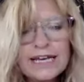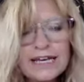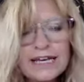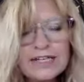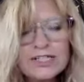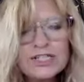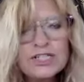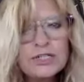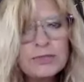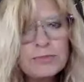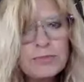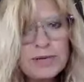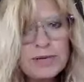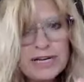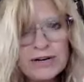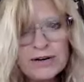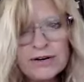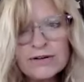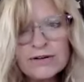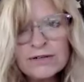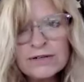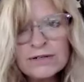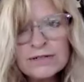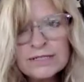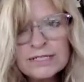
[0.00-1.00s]
aged
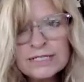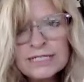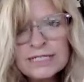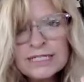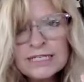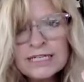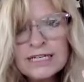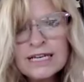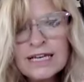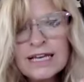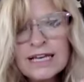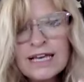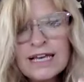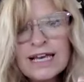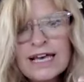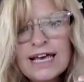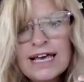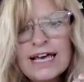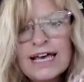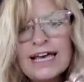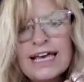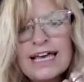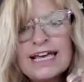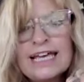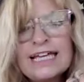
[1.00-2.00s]
barrel,
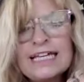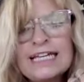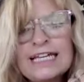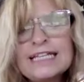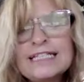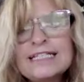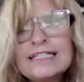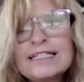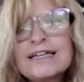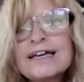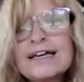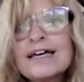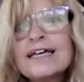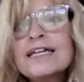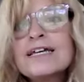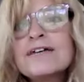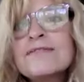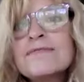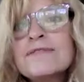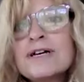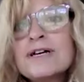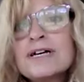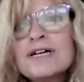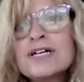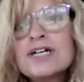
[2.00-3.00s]
and it's kind
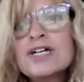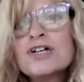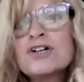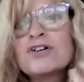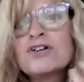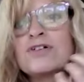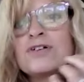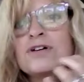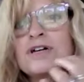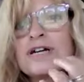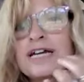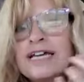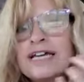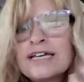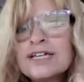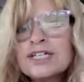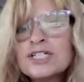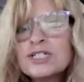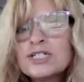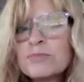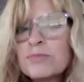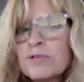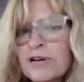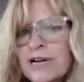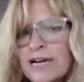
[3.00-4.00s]
of a
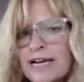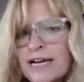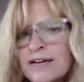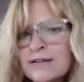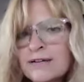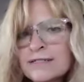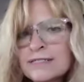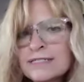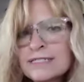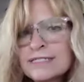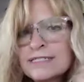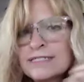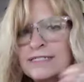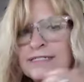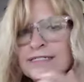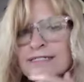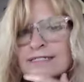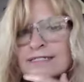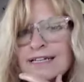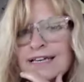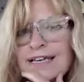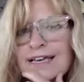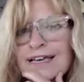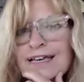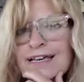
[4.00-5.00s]
grayish brown
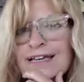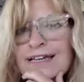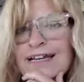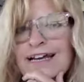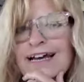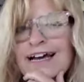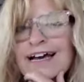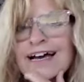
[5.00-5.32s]
and mm.